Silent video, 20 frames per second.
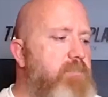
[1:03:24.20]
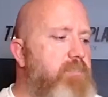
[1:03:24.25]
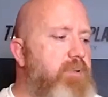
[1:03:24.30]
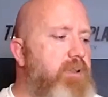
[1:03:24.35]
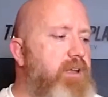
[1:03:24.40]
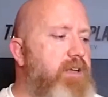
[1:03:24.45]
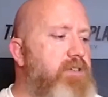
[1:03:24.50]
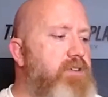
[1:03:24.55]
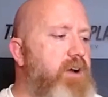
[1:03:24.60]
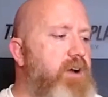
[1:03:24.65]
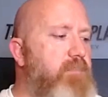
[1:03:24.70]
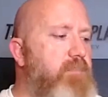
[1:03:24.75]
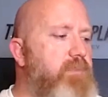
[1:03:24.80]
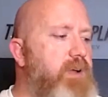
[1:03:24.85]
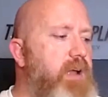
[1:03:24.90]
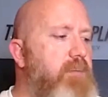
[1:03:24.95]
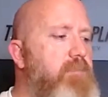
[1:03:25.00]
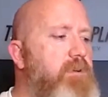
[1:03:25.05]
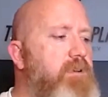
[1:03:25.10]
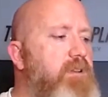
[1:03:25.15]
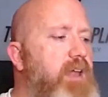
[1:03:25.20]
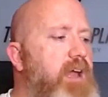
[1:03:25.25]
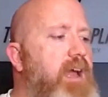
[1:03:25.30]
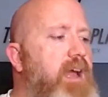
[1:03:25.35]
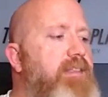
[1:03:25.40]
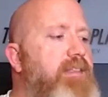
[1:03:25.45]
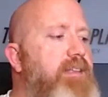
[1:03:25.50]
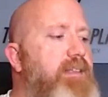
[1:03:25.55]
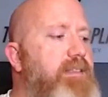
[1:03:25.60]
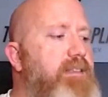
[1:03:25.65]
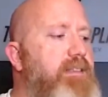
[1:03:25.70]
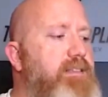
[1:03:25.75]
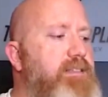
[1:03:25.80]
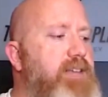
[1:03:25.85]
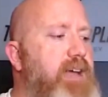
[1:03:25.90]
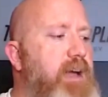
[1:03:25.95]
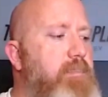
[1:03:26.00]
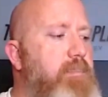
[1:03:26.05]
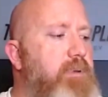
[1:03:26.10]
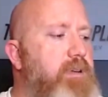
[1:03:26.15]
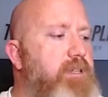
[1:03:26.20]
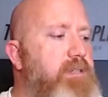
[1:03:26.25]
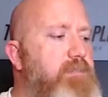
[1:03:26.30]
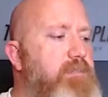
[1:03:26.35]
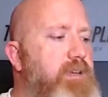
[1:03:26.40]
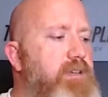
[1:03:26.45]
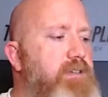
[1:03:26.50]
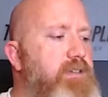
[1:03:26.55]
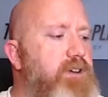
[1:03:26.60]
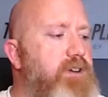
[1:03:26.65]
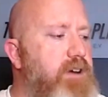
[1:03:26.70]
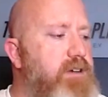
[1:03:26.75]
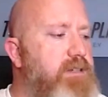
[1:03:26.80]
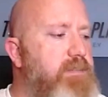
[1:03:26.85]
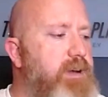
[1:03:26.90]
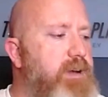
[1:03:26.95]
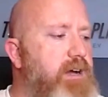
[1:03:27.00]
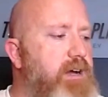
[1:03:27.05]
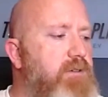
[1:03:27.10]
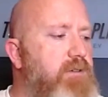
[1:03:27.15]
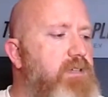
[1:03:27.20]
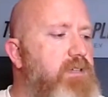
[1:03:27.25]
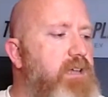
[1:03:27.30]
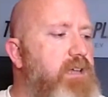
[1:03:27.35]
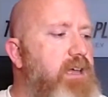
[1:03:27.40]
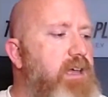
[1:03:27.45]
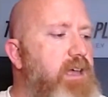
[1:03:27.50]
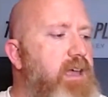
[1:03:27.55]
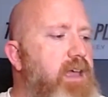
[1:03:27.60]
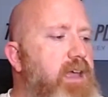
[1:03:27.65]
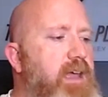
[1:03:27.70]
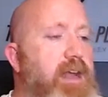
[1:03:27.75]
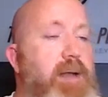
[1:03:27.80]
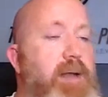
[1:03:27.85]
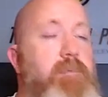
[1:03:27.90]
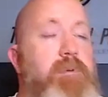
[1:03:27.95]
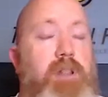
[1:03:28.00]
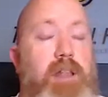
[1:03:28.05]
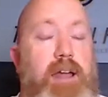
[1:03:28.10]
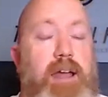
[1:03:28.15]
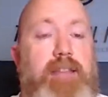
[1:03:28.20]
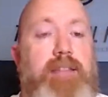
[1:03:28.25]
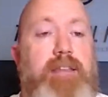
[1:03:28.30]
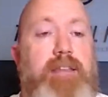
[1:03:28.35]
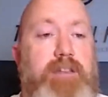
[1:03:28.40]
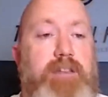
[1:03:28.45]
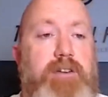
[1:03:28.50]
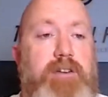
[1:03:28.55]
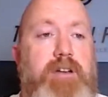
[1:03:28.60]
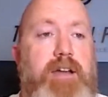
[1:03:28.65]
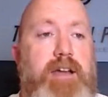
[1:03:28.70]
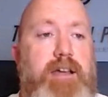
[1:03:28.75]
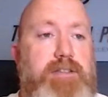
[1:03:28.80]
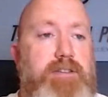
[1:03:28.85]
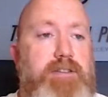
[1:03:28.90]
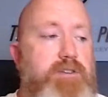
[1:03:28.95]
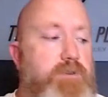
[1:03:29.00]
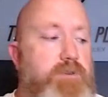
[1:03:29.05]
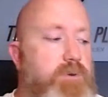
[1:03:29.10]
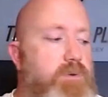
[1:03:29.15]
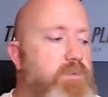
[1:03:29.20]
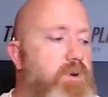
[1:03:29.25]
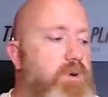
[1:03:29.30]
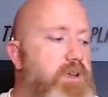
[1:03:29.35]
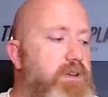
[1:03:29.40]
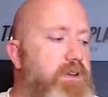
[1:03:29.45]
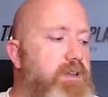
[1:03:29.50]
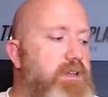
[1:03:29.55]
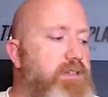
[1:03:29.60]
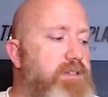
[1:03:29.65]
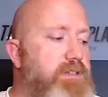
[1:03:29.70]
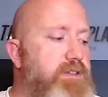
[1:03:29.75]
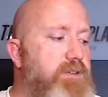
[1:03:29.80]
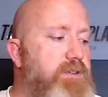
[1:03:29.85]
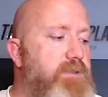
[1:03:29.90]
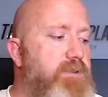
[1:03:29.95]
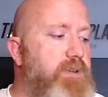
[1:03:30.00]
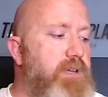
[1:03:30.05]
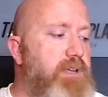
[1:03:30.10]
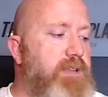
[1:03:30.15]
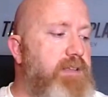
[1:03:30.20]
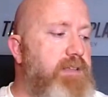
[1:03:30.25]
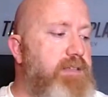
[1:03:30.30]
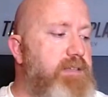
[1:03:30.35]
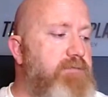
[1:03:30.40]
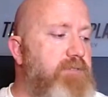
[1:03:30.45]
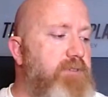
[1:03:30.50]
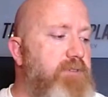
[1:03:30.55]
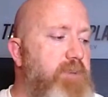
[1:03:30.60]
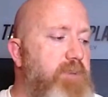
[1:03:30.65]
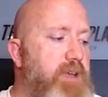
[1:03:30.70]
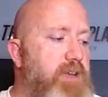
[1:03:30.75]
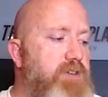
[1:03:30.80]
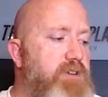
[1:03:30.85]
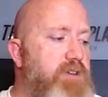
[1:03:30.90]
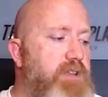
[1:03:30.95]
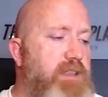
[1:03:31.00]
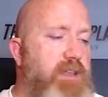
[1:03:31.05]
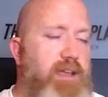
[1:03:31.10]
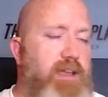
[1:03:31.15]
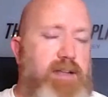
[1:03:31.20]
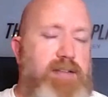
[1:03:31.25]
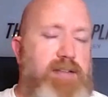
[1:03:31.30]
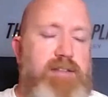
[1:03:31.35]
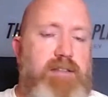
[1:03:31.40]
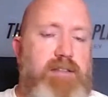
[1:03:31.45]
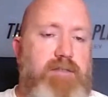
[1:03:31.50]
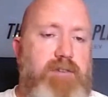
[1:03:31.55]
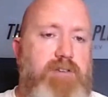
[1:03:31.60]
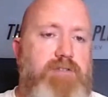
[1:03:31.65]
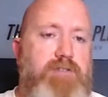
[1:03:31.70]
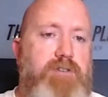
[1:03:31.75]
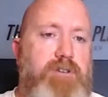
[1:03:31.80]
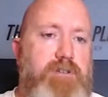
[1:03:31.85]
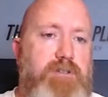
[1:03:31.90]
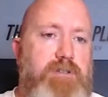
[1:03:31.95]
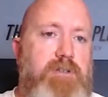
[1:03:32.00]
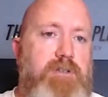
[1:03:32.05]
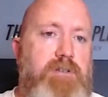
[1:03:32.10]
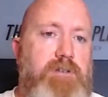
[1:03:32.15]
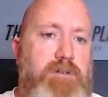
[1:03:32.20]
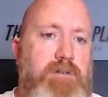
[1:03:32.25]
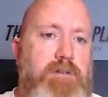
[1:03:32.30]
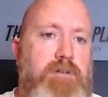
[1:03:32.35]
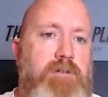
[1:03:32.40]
my pleasure. I'm glad that this topic is being talked about, and I'm glad that you guys are doing what you need to do to get this information in the hands of the veterans.